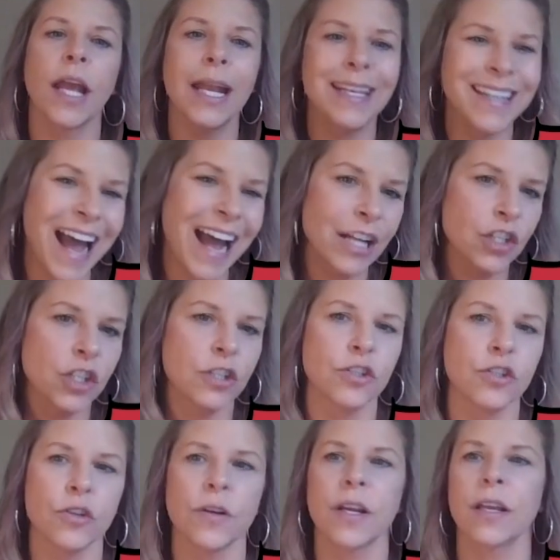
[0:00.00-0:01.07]
and not
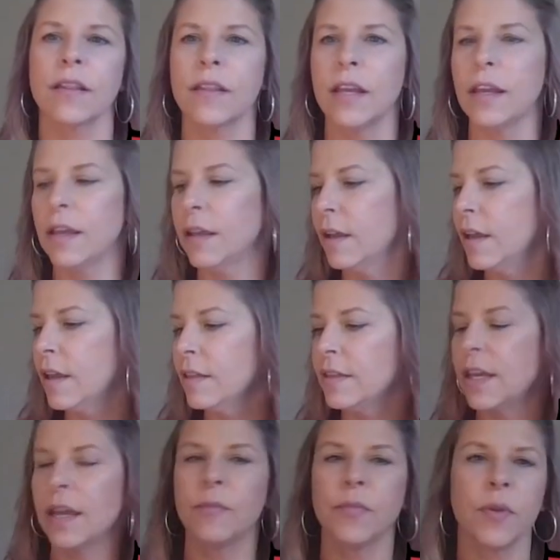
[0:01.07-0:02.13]
just during the
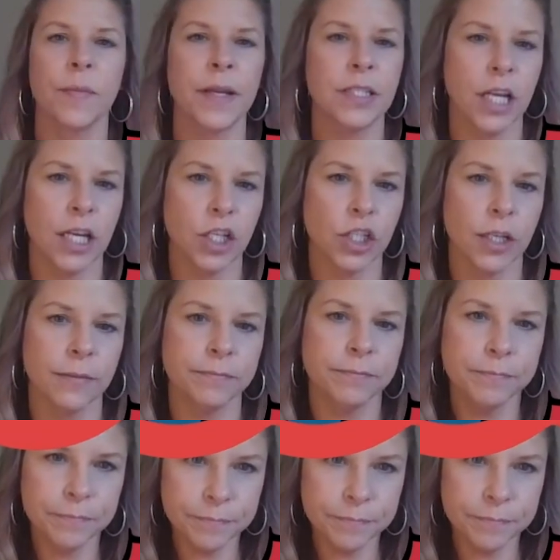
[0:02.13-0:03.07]
implementation.